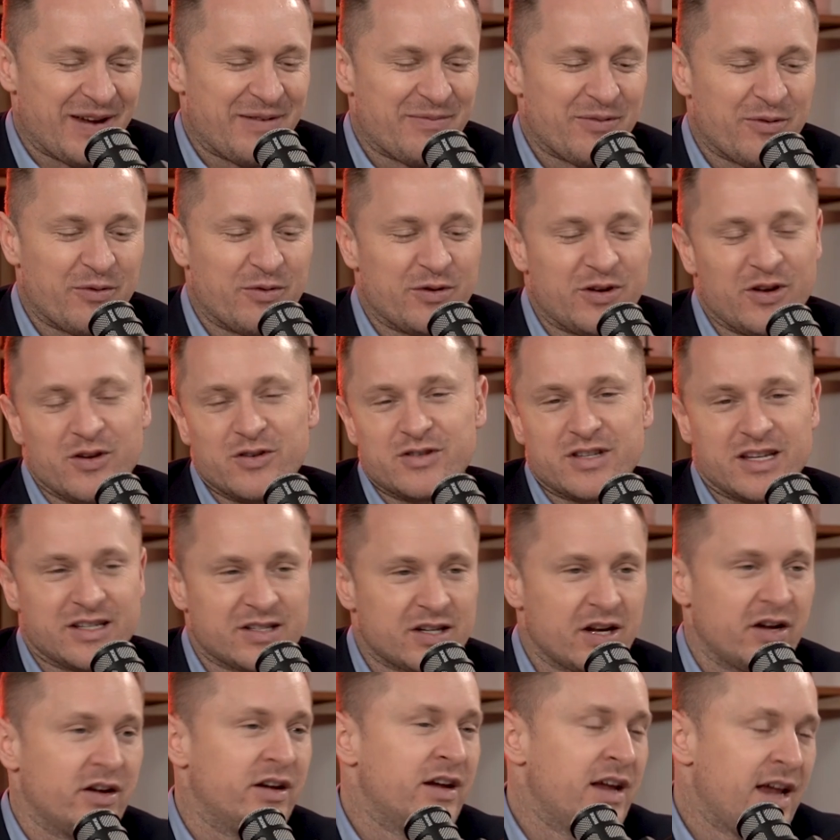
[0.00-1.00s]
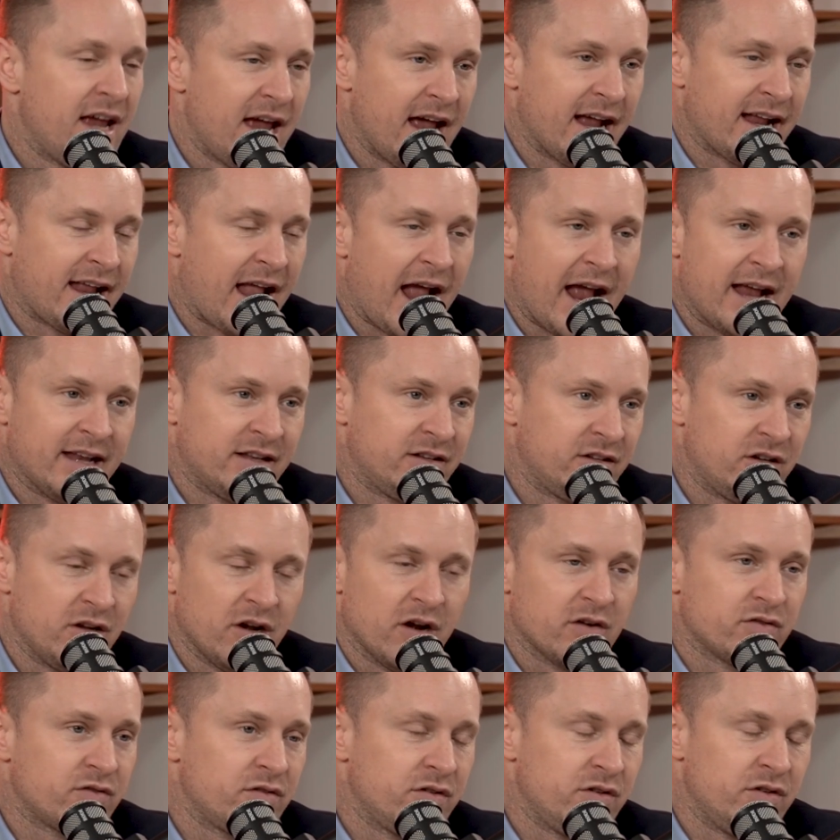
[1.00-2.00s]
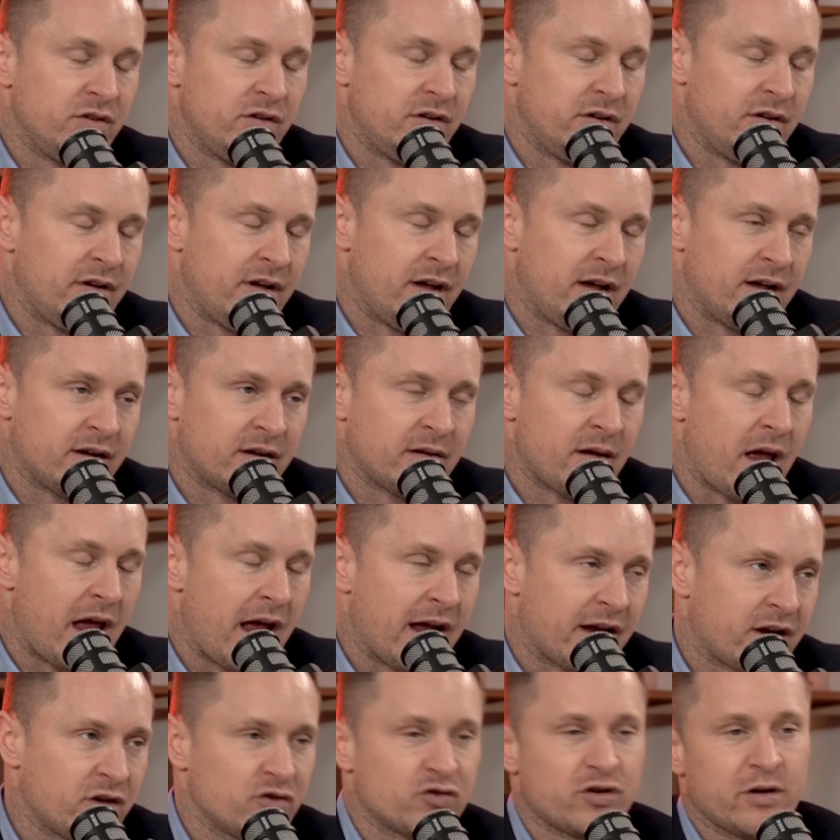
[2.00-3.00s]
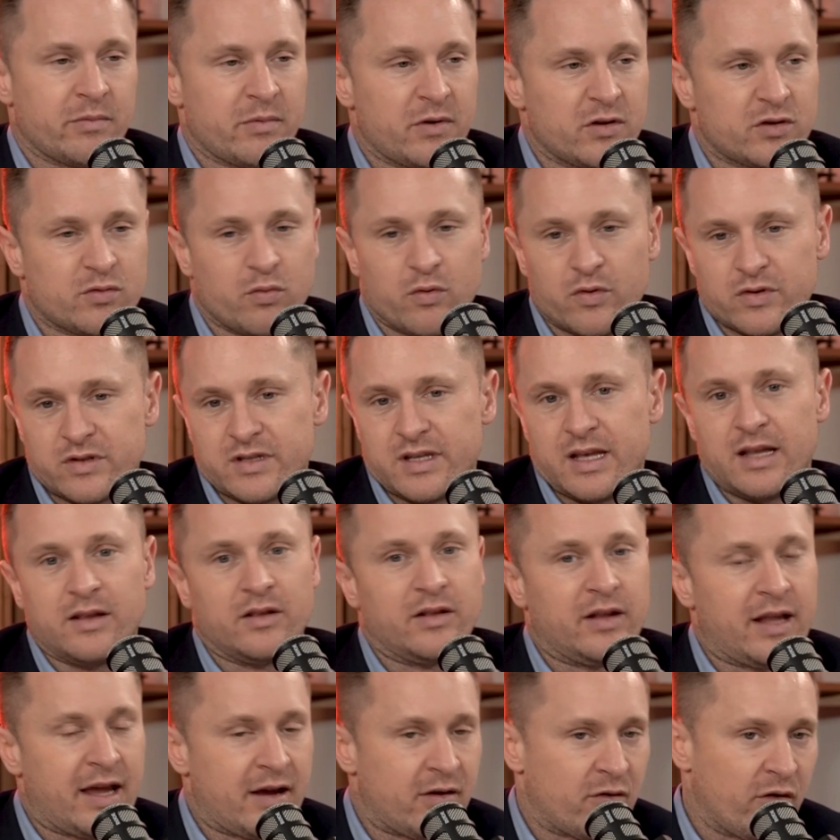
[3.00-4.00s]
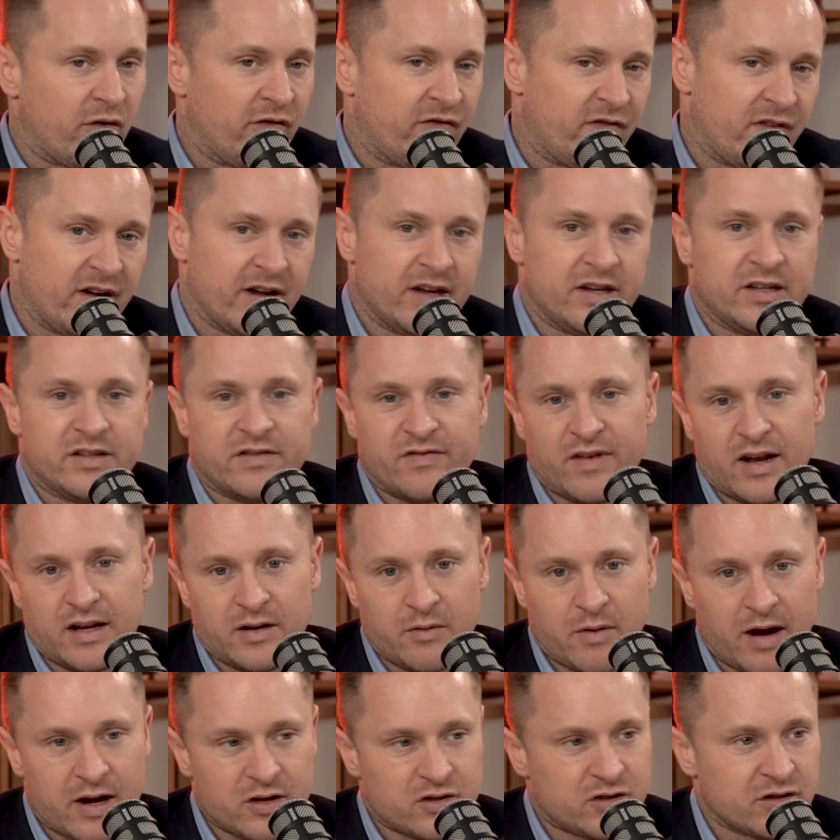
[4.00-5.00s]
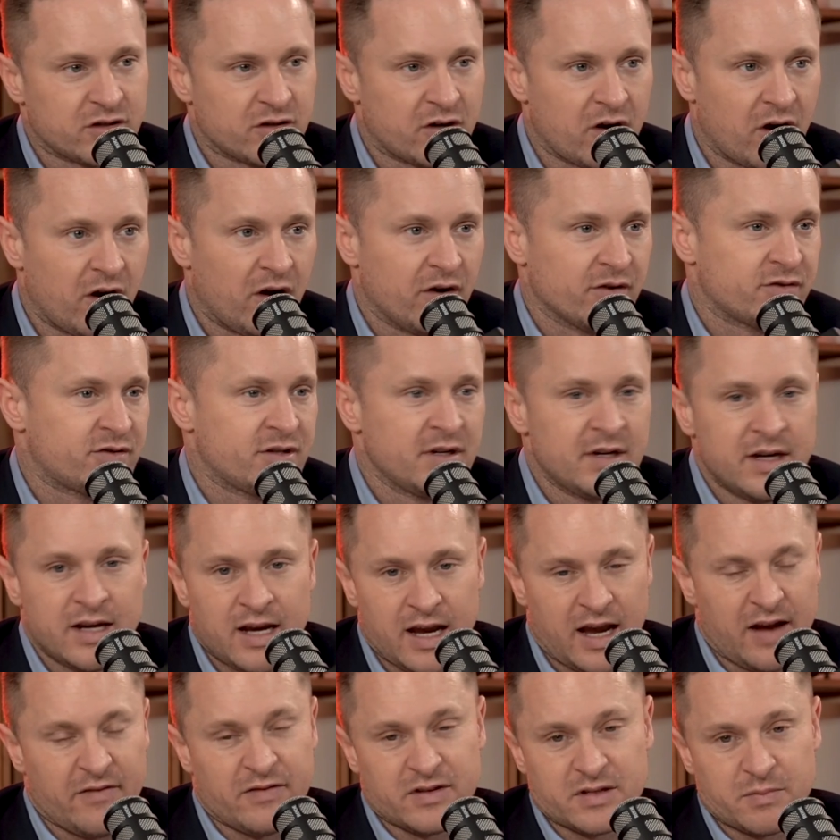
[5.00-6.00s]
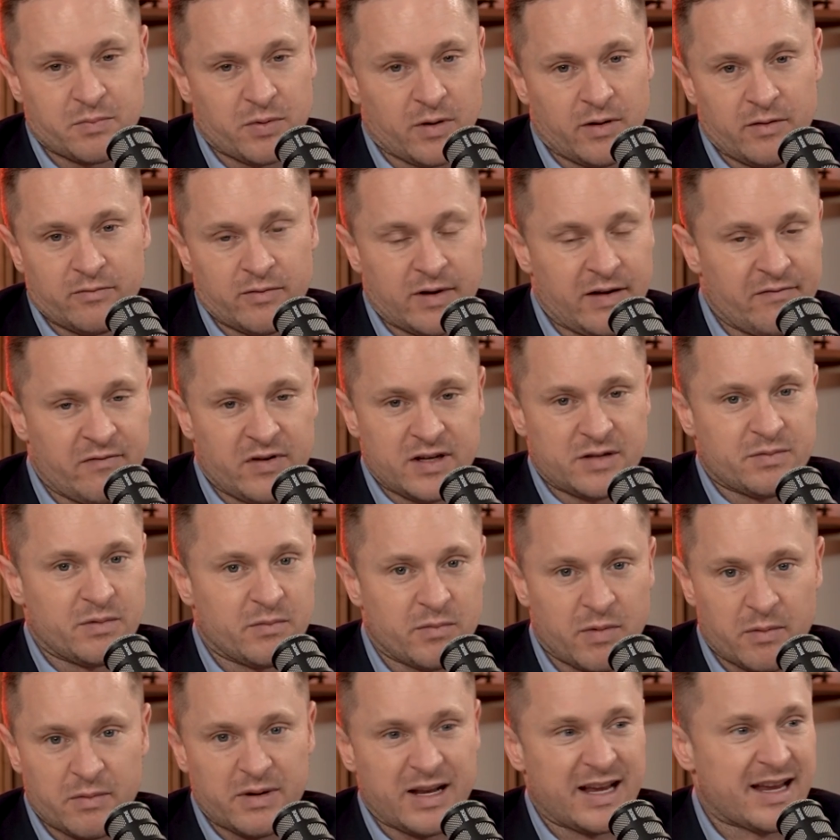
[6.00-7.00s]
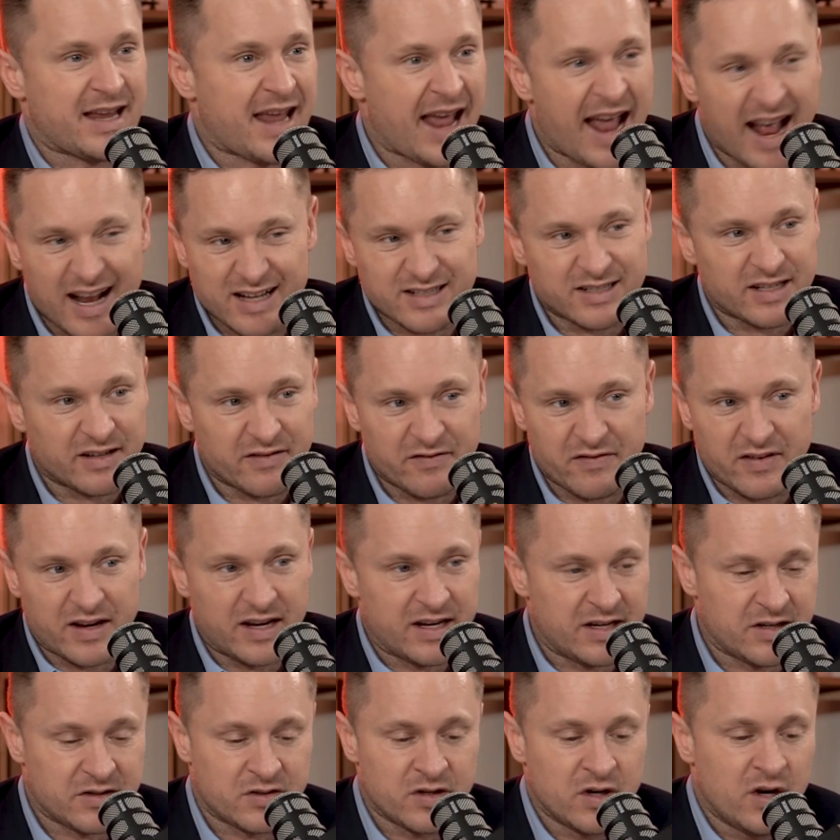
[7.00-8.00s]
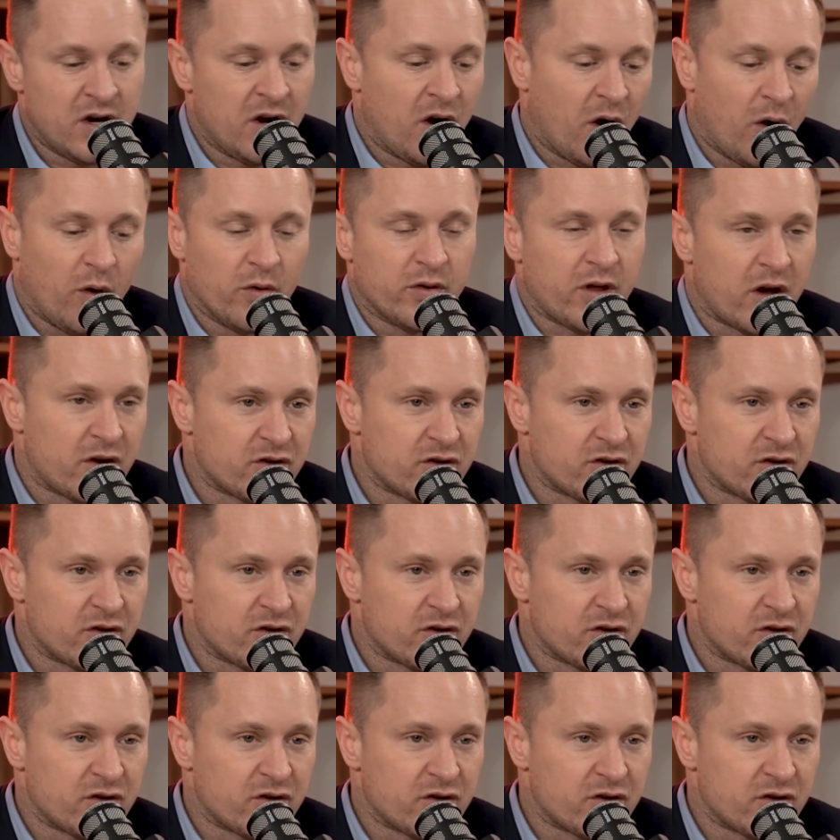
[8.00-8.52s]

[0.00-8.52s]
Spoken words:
people will use it to, again, contribute towards their legal fees, valuation costs, if it's investment property accounting fees, all